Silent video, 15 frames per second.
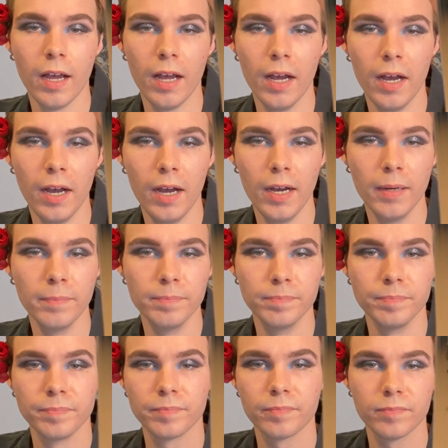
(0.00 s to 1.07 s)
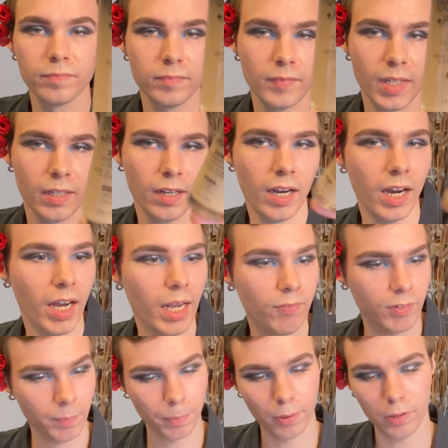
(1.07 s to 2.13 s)
I'll have
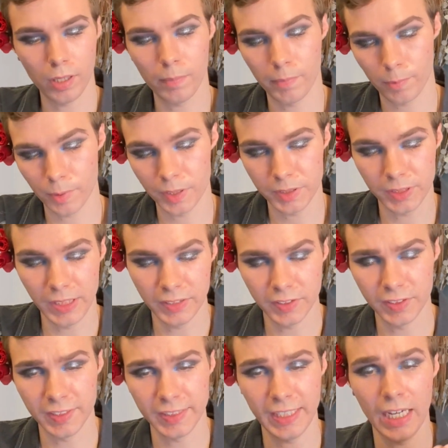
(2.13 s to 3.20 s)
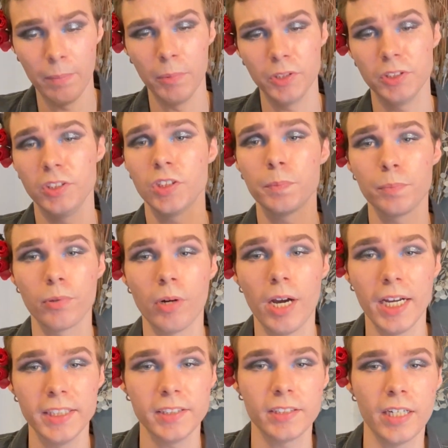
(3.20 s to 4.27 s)
to pull up my receipts to see how much this
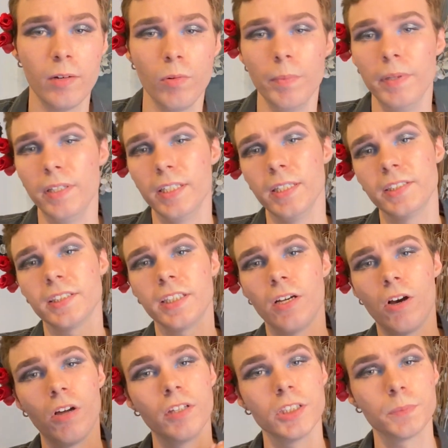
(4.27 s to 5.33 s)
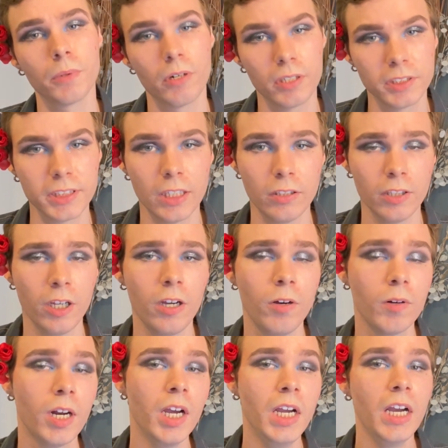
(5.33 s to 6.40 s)
priced. I will be listing all these products down
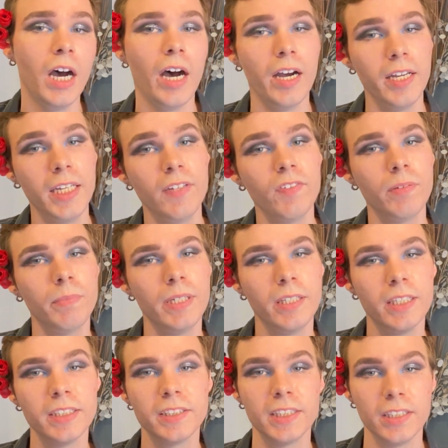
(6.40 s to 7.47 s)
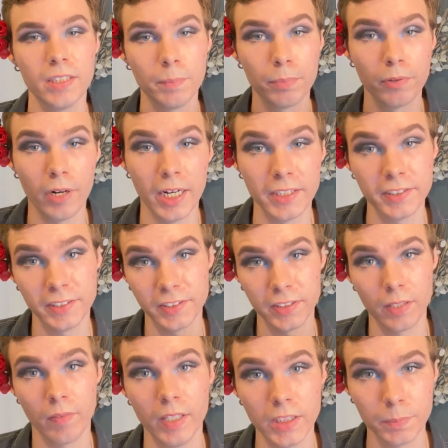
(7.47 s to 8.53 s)
below. I'll even be listing the prices
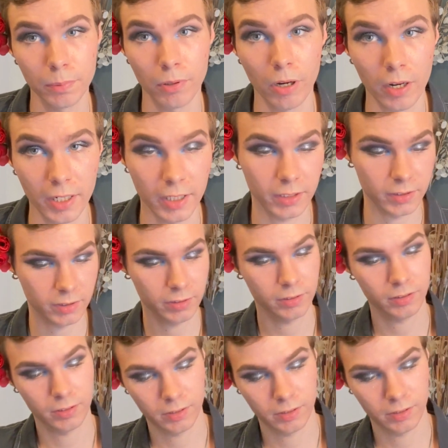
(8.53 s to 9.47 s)
of these products.